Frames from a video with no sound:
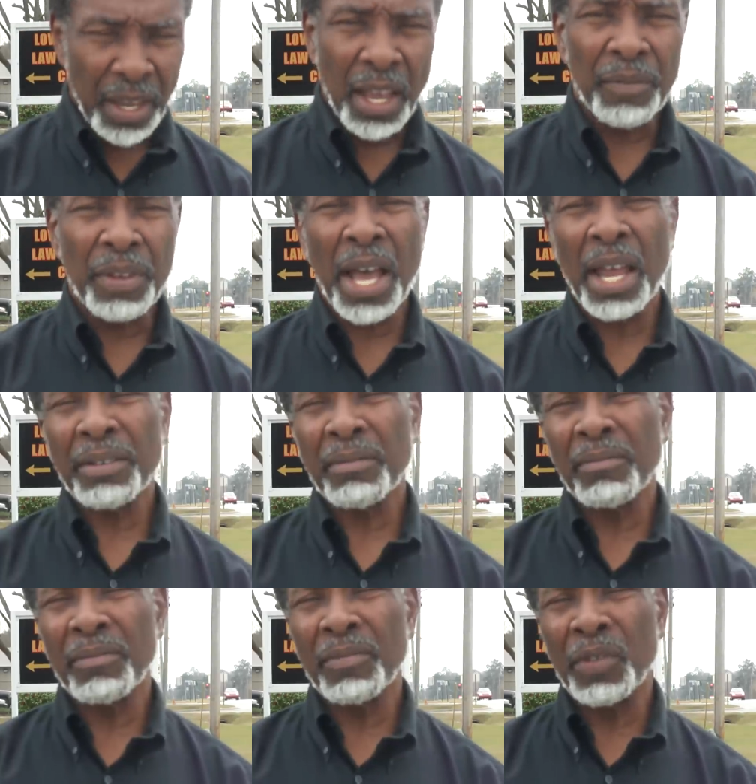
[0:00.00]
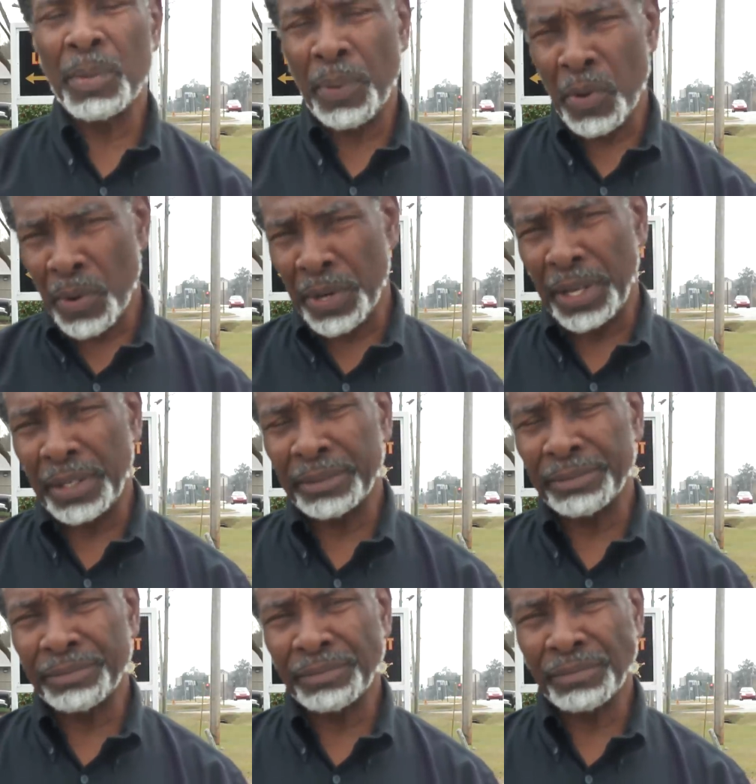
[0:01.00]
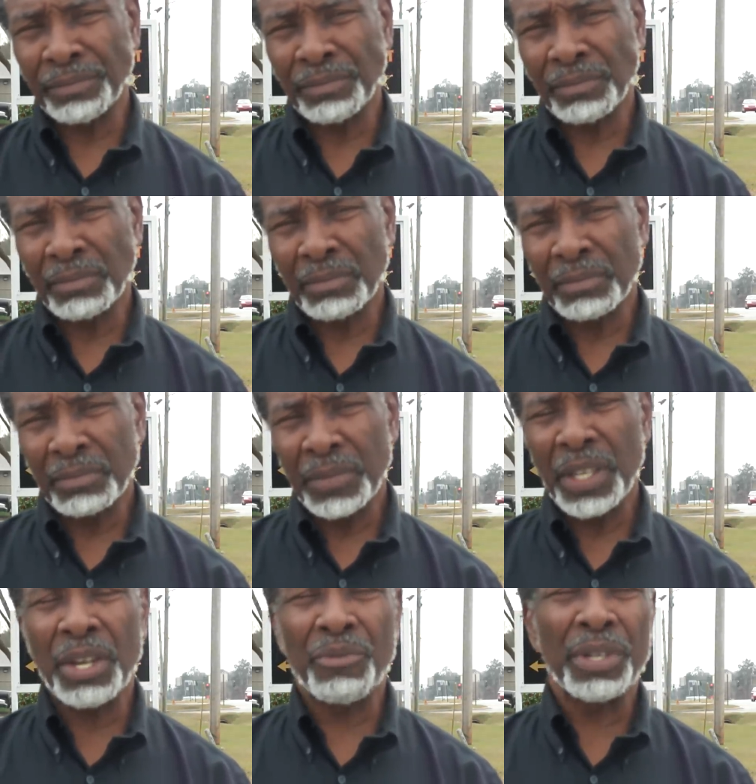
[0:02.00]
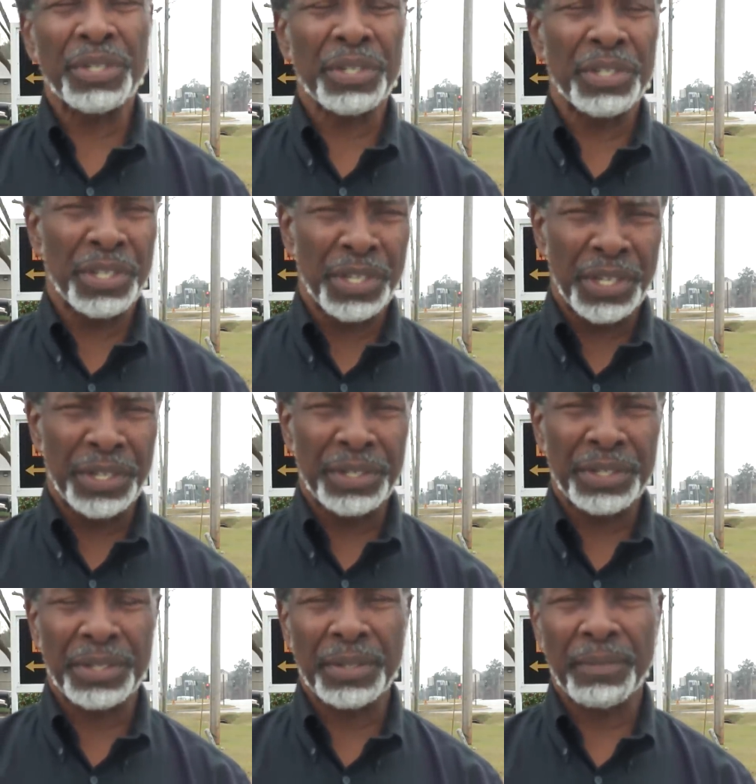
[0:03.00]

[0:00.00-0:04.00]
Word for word: have not reported in recent years